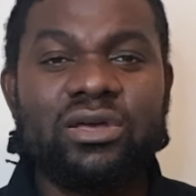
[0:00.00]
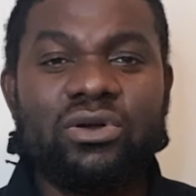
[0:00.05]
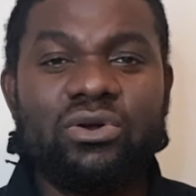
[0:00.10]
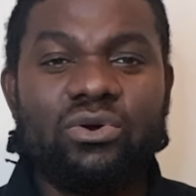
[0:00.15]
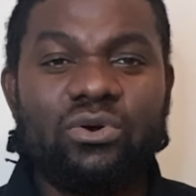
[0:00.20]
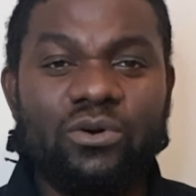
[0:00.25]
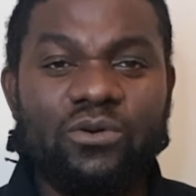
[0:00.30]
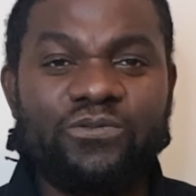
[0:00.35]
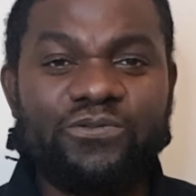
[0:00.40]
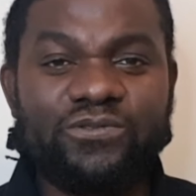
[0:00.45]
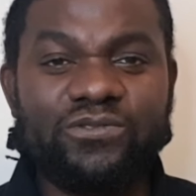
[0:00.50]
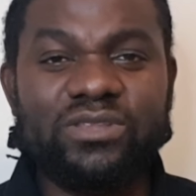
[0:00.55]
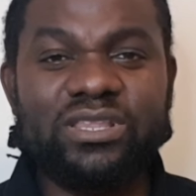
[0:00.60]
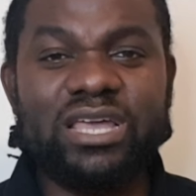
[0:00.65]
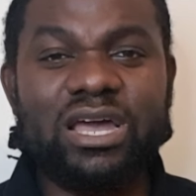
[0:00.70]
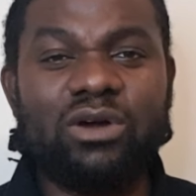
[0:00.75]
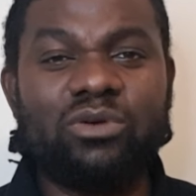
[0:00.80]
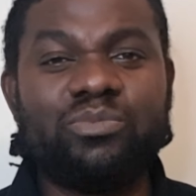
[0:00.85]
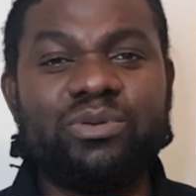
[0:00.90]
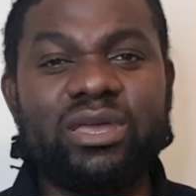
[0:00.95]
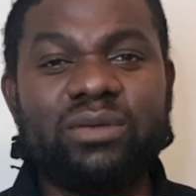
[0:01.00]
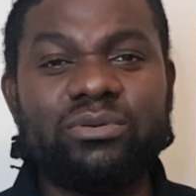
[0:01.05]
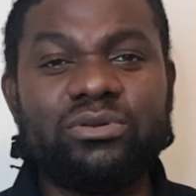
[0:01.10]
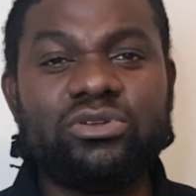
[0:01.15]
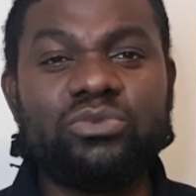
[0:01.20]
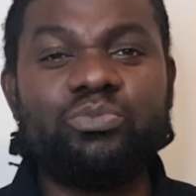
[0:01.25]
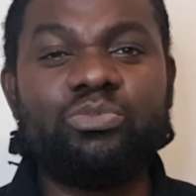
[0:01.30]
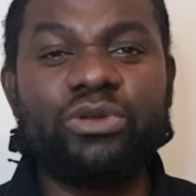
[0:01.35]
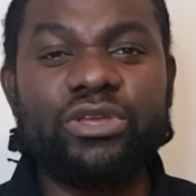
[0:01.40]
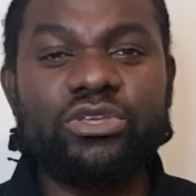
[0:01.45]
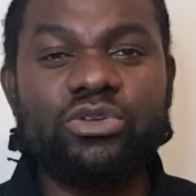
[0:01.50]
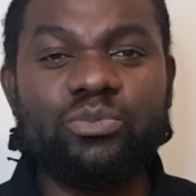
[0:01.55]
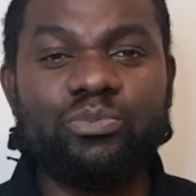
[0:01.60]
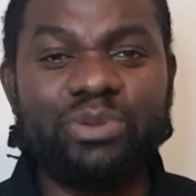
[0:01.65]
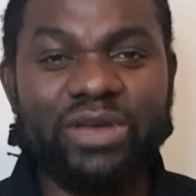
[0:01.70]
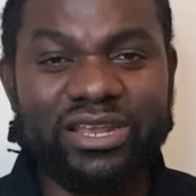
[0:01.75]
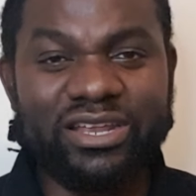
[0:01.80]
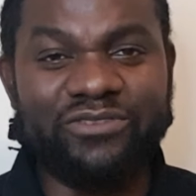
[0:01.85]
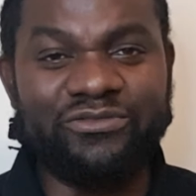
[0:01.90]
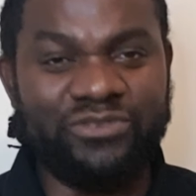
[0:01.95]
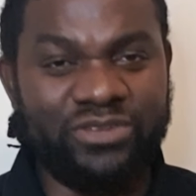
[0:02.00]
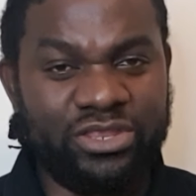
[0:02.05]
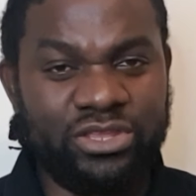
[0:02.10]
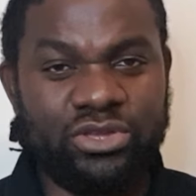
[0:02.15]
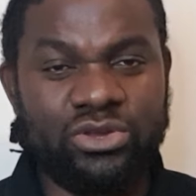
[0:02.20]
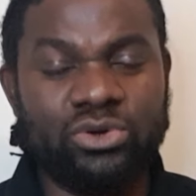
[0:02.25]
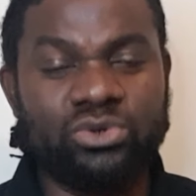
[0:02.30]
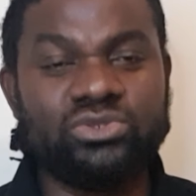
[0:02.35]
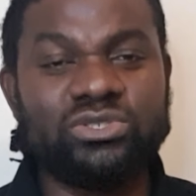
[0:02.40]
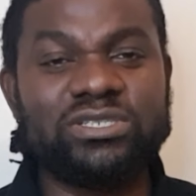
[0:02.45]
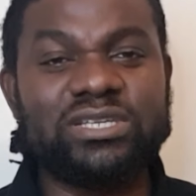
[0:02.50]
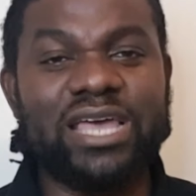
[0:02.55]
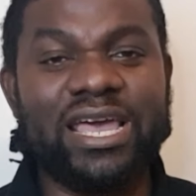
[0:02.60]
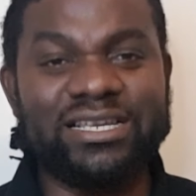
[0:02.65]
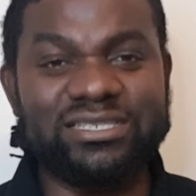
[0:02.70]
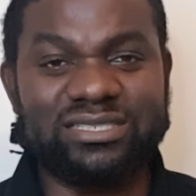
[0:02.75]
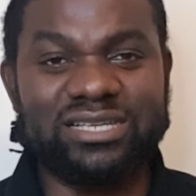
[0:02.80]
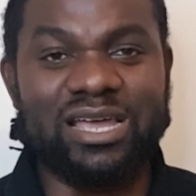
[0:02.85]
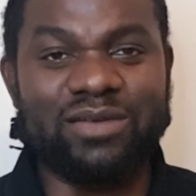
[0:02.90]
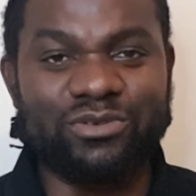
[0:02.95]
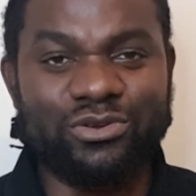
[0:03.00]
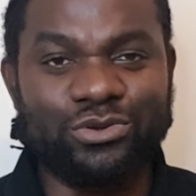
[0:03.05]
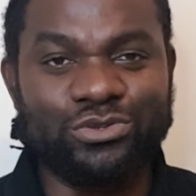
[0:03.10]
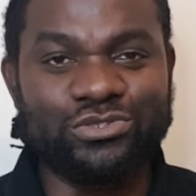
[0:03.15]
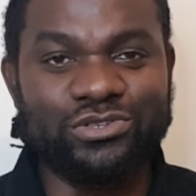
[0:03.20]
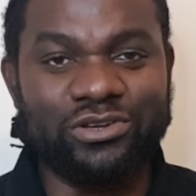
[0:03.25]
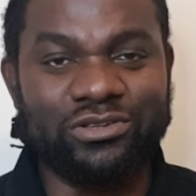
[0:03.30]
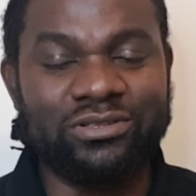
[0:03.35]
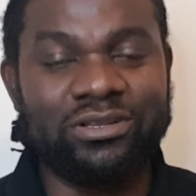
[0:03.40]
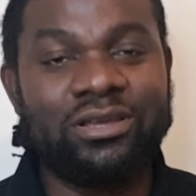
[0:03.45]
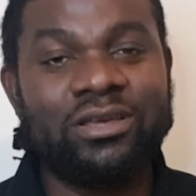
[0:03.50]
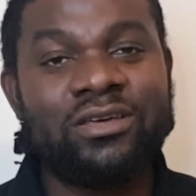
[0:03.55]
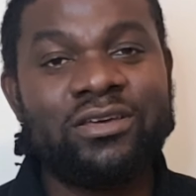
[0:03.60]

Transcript: Hopefully, I'll be able to bring you better videos as time goes on.